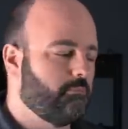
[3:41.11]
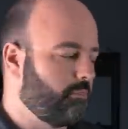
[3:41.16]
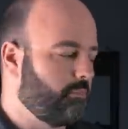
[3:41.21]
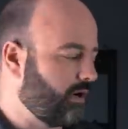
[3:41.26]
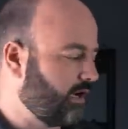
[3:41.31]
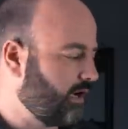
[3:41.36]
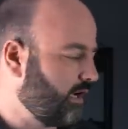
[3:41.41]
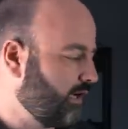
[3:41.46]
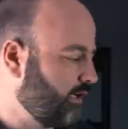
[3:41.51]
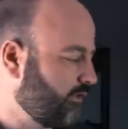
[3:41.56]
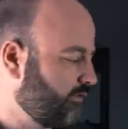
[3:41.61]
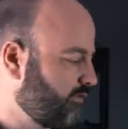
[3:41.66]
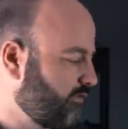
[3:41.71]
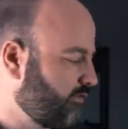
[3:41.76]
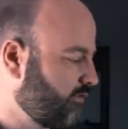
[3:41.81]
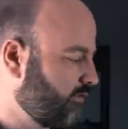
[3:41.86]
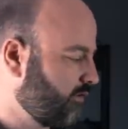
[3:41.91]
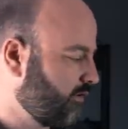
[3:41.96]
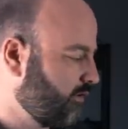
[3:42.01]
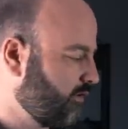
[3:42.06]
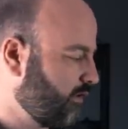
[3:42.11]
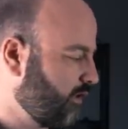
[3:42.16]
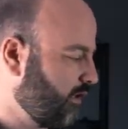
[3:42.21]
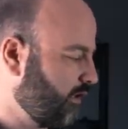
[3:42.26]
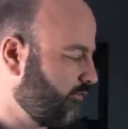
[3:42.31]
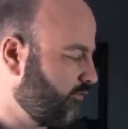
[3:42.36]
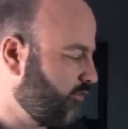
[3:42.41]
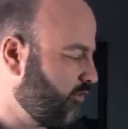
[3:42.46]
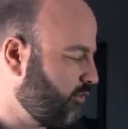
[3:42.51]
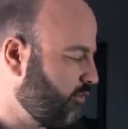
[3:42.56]
But
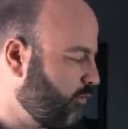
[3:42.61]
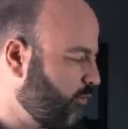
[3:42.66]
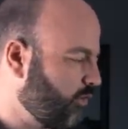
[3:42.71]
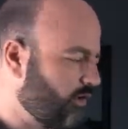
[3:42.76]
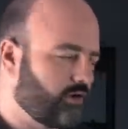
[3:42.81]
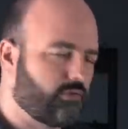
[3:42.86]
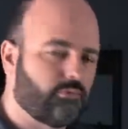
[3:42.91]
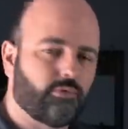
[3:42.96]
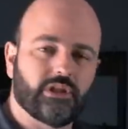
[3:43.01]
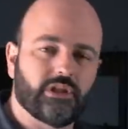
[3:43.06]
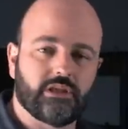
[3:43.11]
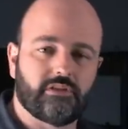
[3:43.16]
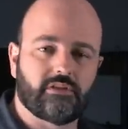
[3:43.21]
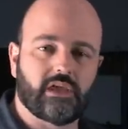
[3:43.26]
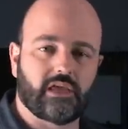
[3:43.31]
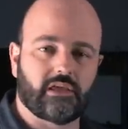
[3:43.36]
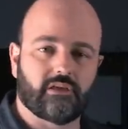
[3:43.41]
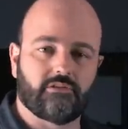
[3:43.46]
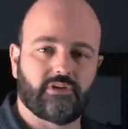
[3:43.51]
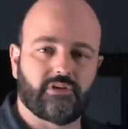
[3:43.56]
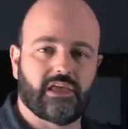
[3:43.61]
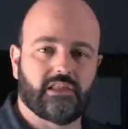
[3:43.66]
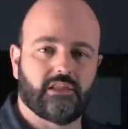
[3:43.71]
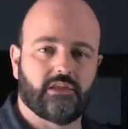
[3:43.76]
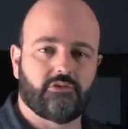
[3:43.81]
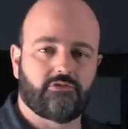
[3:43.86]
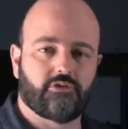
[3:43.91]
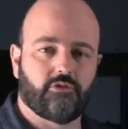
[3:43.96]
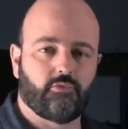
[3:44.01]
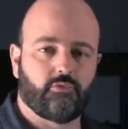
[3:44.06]
if you want to really take
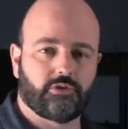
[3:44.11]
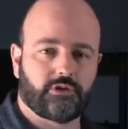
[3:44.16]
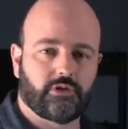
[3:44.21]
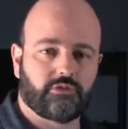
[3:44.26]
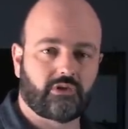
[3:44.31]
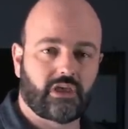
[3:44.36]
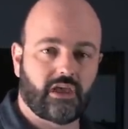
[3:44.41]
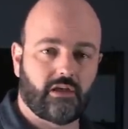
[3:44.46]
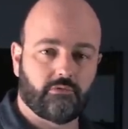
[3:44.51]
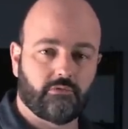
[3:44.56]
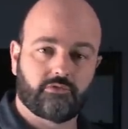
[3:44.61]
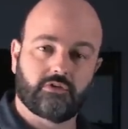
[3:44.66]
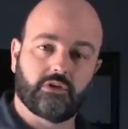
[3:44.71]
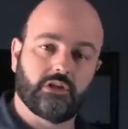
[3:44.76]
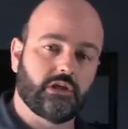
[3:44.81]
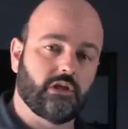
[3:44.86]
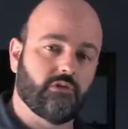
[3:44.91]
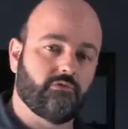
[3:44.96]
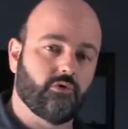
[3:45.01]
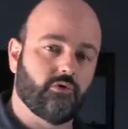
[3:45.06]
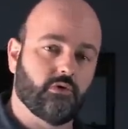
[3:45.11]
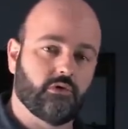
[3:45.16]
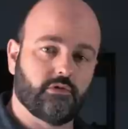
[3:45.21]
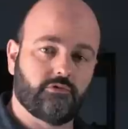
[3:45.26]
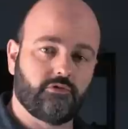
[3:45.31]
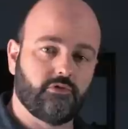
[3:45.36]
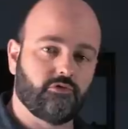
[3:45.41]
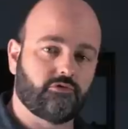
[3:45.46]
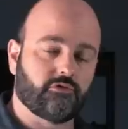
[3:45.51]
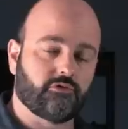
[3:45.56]
advantage of what this camera is going to give you in a
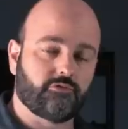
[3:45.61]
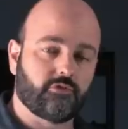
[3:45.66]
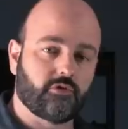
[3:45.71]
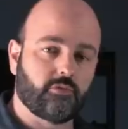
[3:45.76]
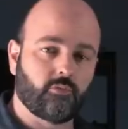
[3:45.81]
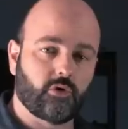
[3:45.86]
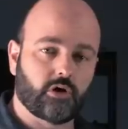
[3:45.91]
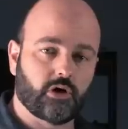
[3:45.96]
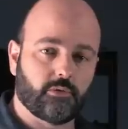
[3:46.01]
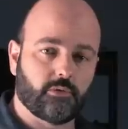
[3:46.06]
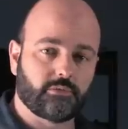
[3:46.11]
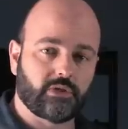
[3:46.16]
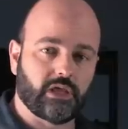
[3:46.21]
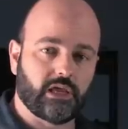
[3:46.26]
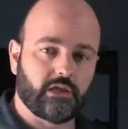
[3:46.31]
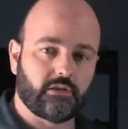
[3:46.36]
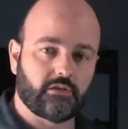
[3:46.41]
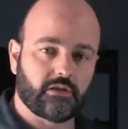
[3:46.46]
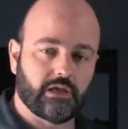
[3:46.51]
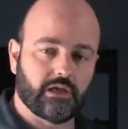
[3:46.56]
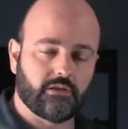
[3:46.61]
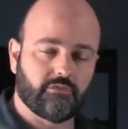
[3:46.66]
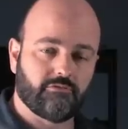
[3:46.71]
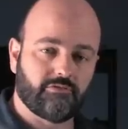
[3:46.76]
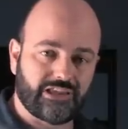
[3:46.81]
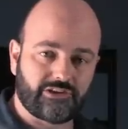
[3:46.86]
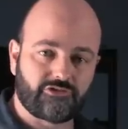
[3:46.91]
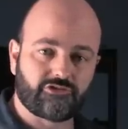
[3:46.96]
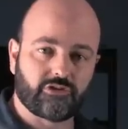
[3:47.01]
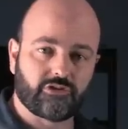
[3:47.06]
future firmware update, and
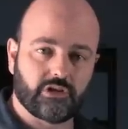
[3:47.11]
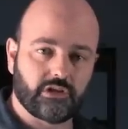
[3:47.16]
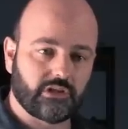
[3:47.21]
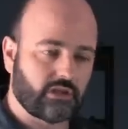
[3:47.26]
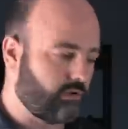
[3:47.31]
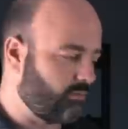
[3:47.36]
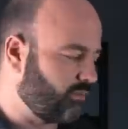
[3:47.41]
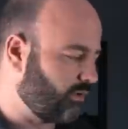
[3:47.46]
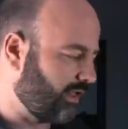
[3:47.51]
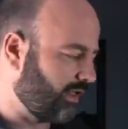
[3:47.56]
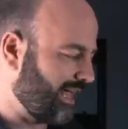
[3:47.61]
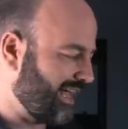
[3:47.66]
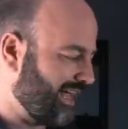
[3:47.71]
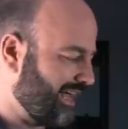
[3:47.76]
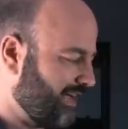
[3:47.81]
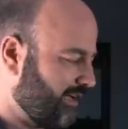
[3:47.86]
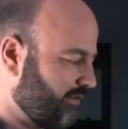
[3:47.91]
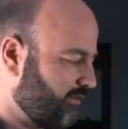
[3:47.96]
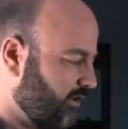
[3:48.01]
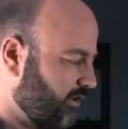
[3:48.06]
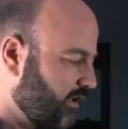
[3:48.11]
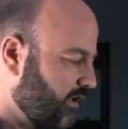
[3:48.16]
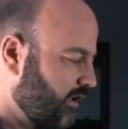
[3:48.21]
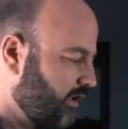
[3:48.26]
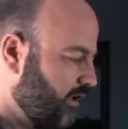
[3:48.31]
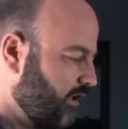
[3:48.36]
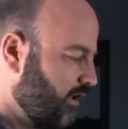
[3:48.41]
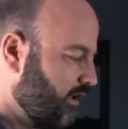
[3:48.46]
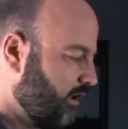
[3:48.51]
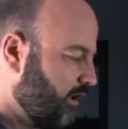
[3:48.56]
eventually they will add
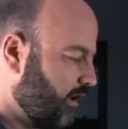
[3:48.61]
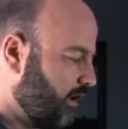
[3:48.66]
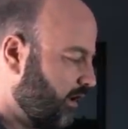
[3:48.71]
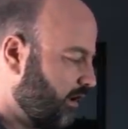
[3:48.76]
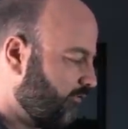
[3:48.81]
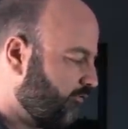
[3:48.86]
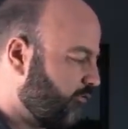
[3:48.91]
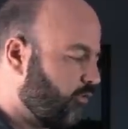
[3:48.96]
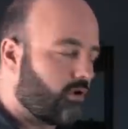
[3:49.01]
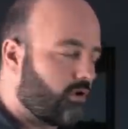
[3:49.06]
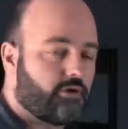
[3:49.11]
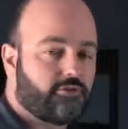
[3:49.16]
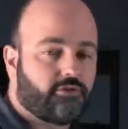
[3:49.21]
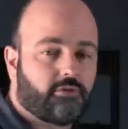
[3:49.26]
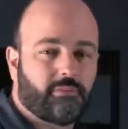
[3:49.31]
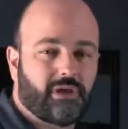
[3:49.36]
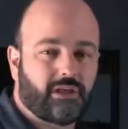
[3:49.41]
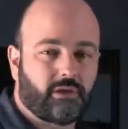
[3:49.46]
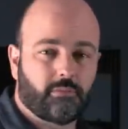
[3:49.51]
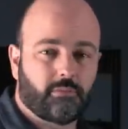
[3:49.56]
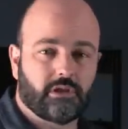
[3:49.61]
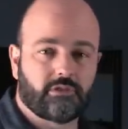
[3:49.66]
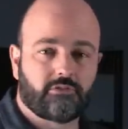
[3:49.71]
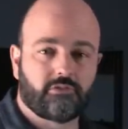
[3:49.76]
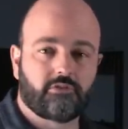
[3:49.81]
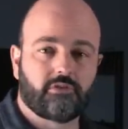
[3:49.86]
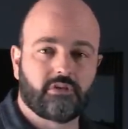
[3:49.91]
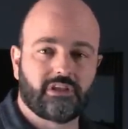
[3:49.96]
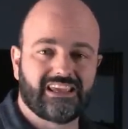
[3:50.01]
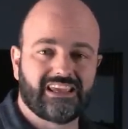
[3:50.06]
uh, 400
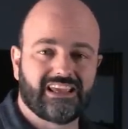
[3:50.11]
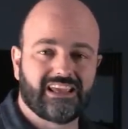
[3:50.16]
megabits